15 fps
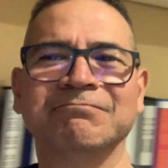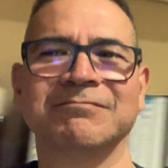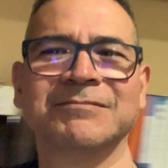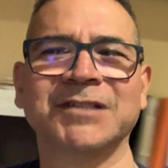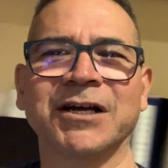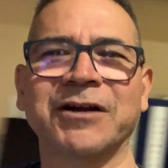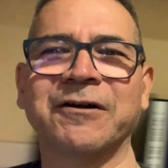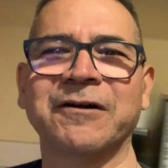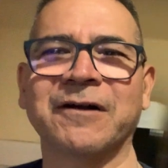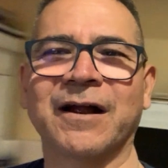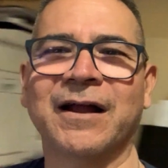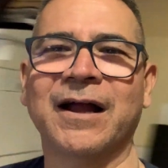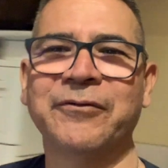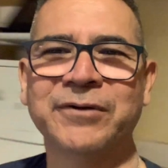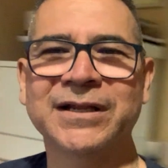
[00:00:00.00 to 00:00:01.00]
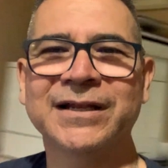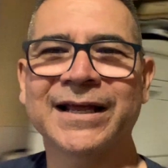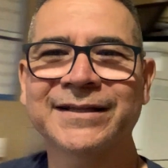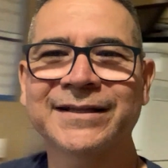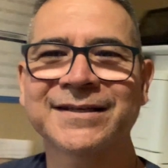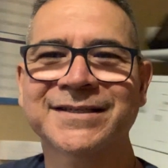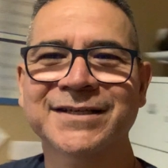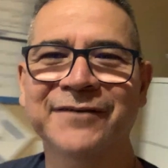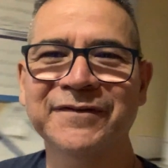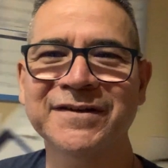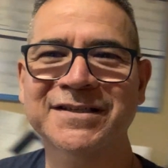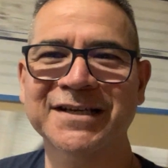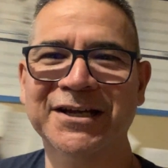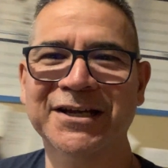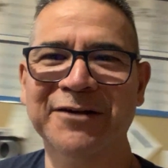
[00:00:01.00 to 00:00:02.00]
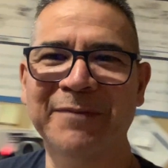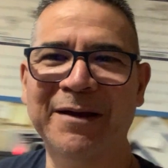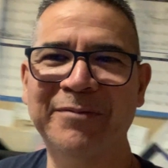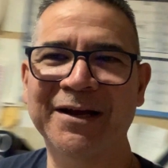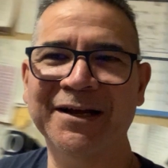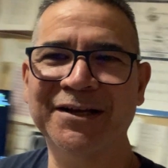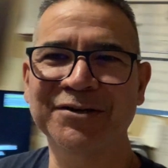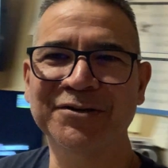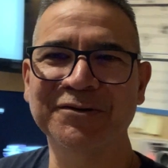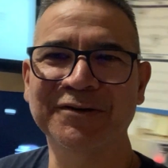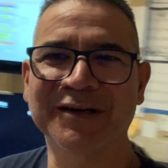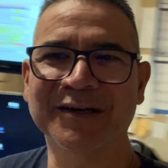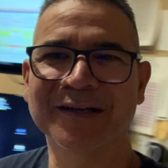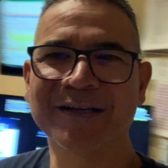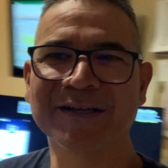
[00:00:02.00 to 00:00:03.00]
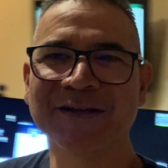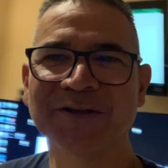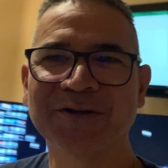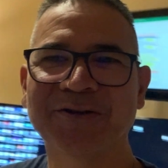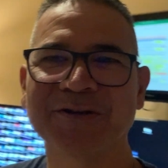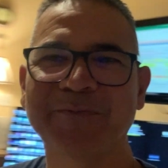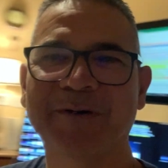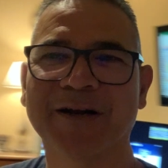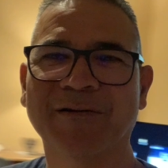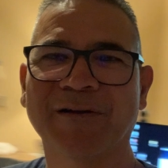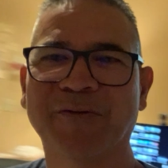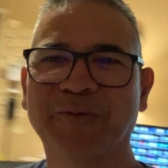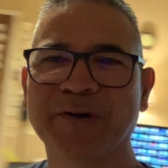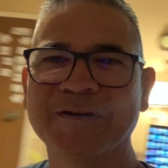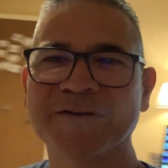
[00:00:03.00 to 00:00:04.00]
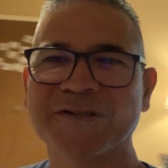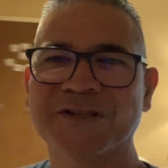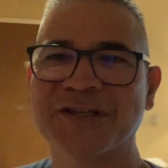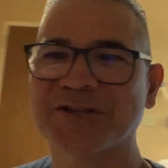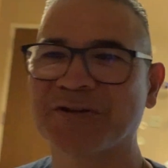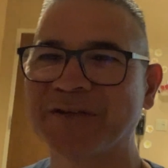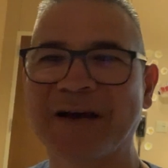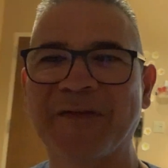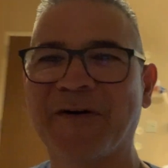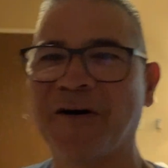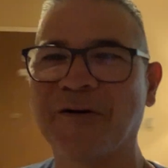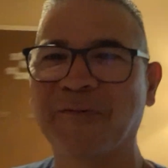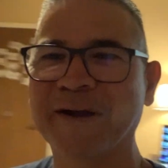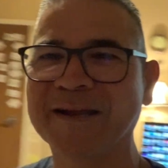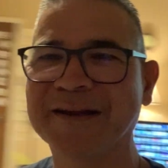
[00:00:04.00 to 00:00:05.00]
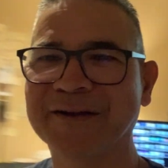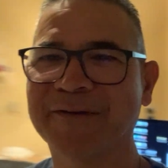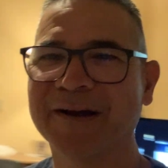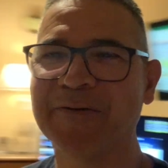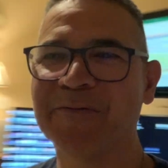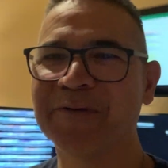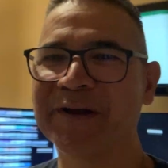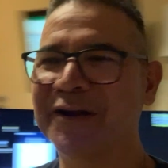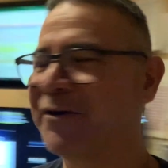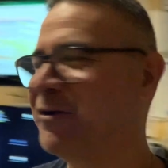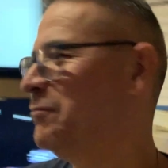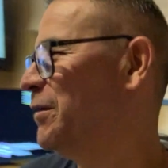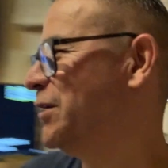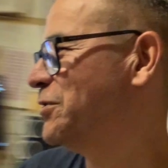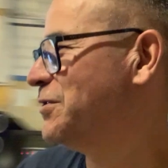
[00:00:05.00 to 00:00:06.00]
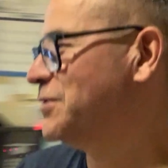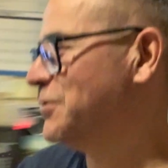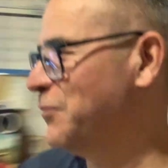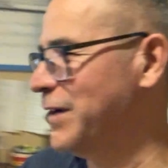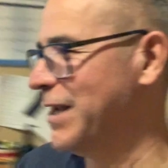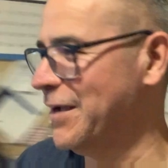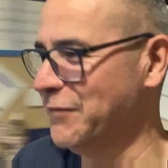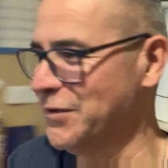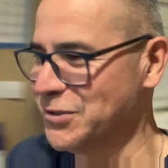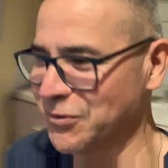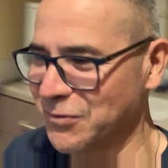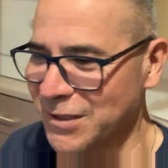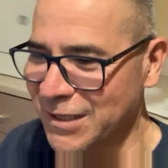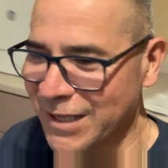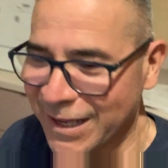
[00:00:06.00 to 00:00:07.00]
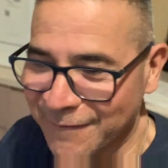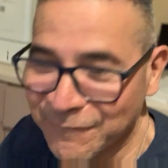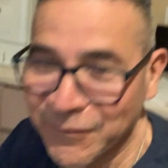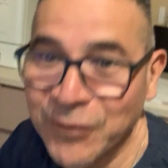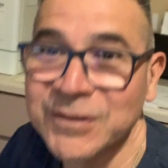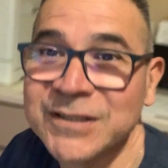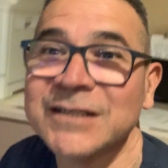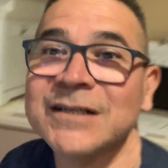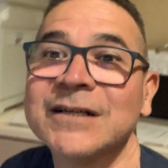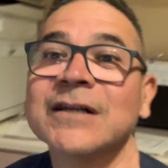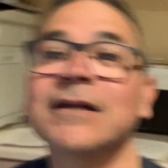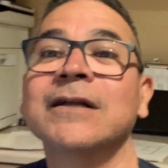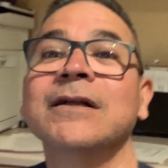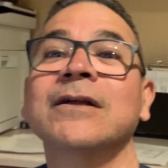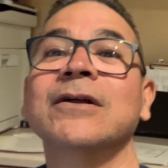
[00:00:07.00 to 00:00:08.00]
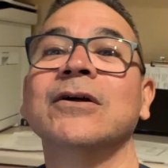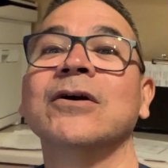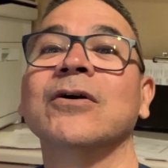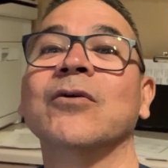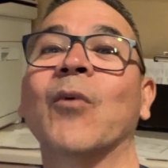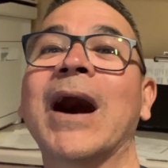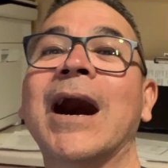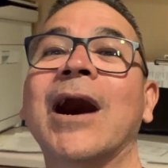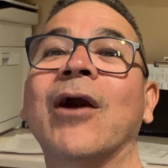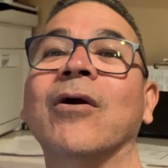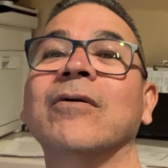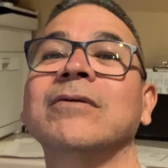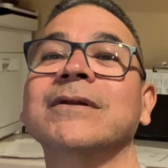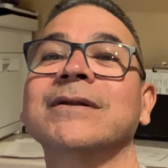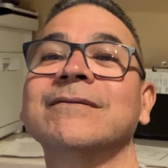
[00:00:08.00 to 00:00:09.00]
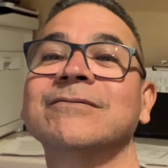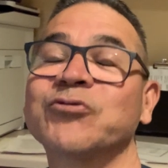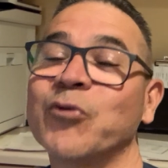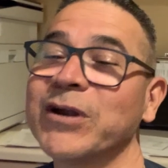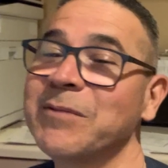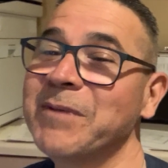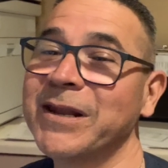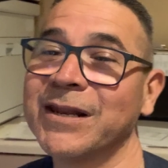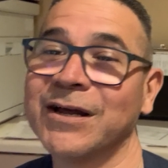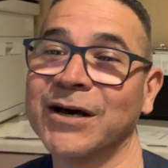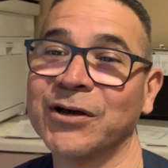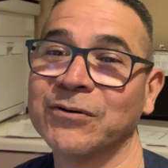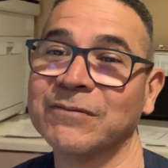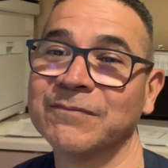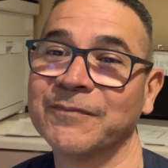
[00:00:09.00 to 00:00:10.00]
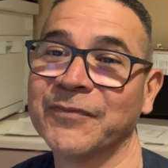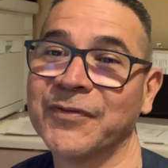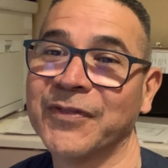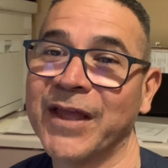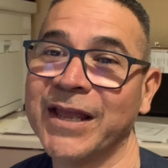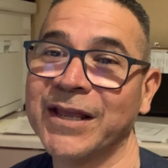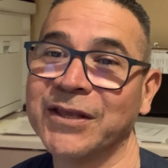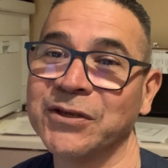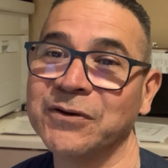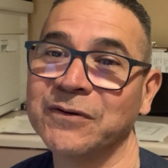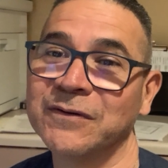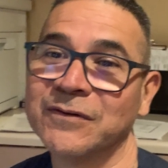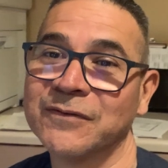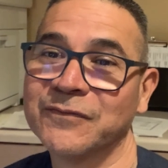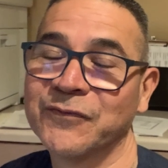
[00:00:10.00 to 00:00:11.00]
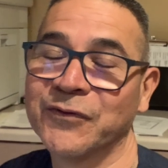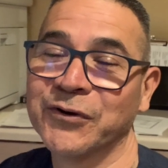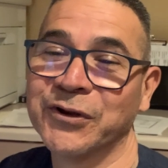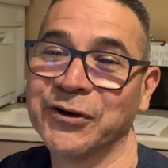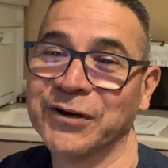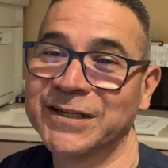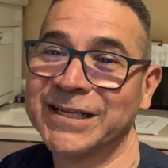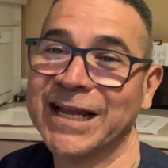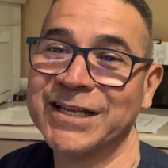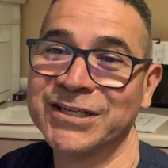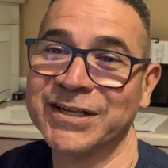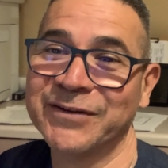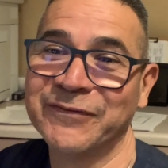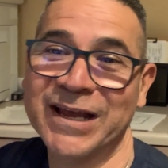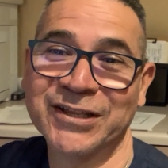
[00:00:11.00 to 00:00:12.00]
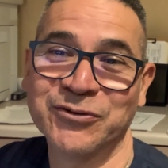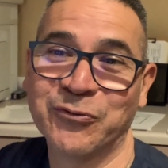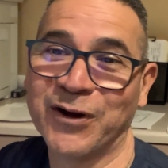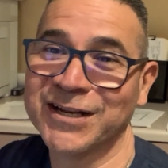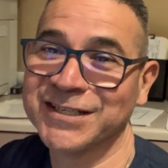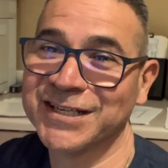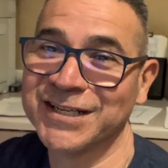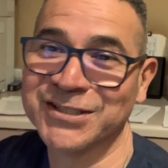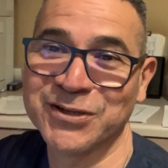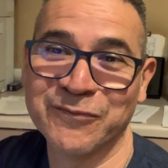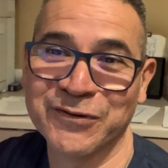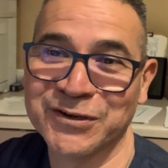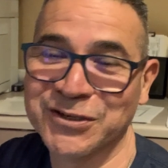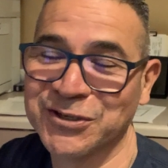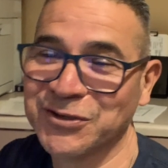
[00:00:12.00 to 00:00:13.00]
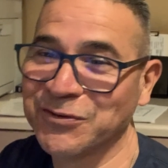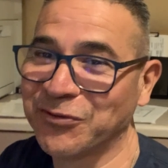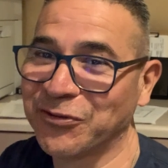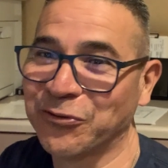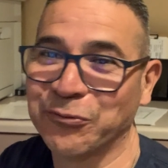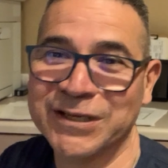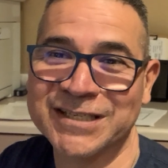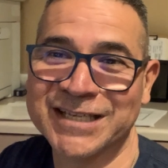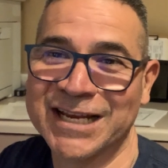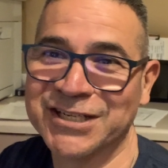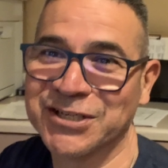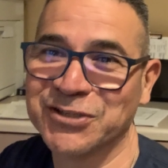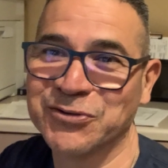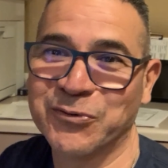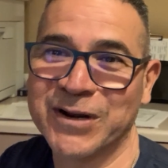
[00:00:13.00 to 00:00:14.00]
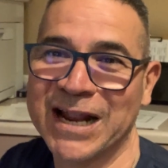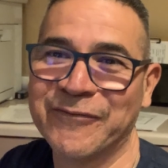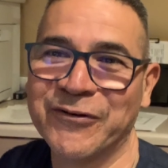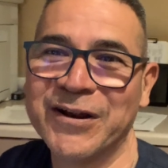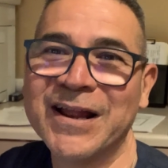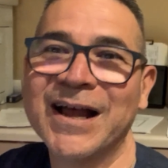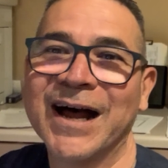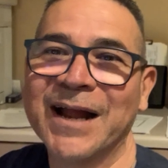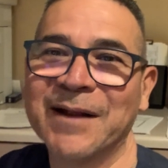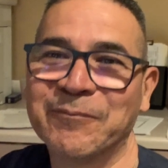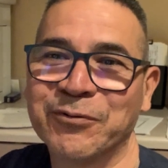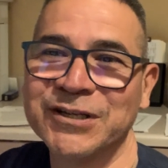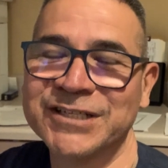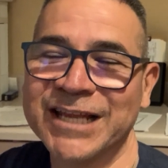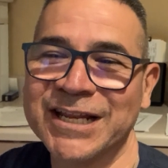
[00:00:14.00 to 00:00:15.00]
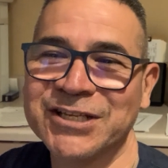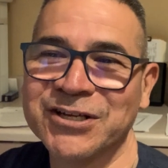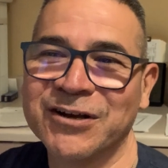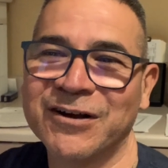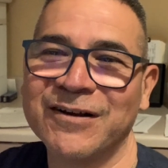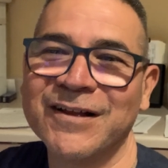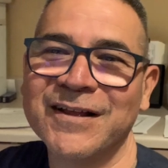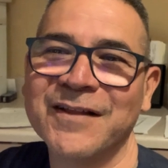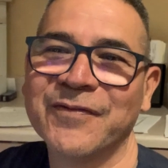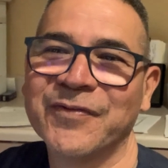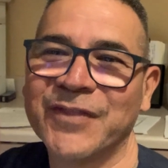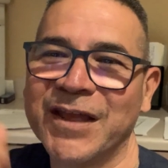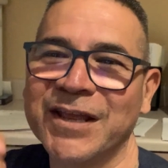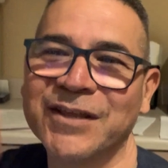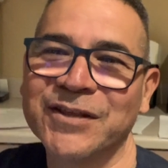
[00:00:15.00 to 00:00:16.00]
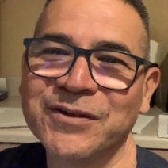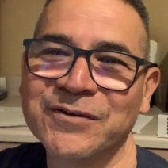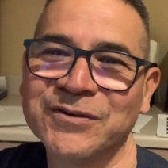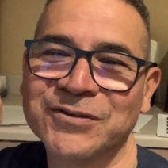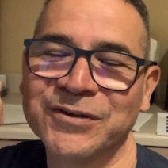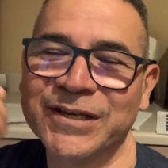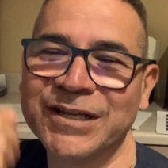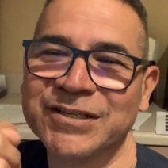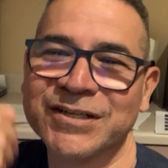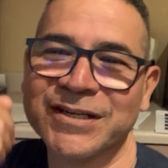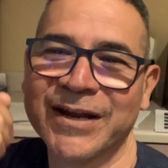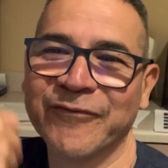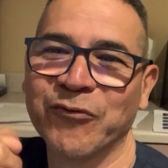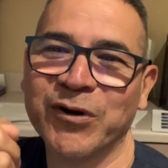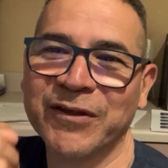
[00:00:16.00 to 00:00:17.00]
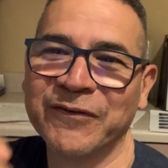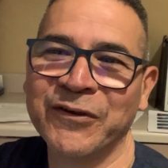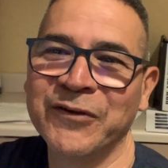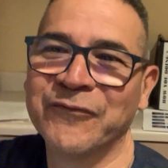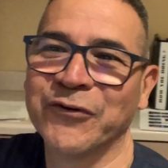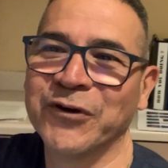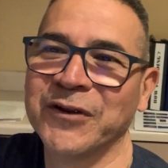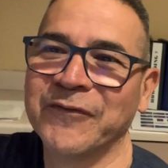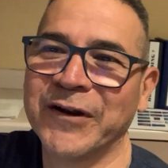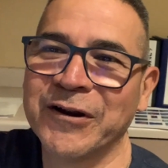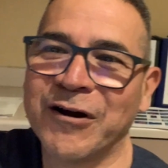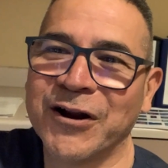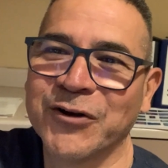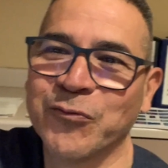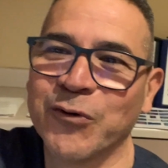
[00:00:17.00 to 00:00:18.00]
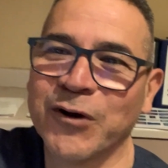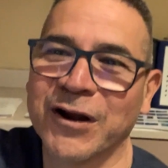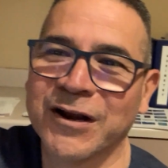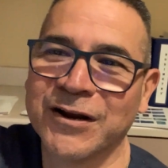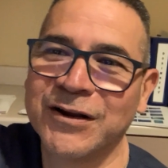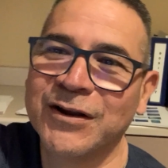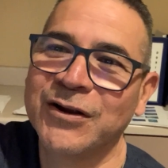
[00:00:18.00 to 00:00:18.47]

Tucker, I really like this selfie stick here. Maybe I can do a YouTube huddle on wheels and just go down the hallway, right, when we get our new pictures and what have you. So folks, wow, 20-minute huddle. Thank you for your attention. If you had to watch this over 3 sessions, whatever, I appreciate y'all. Thank you to each and every one of you for your very hard work.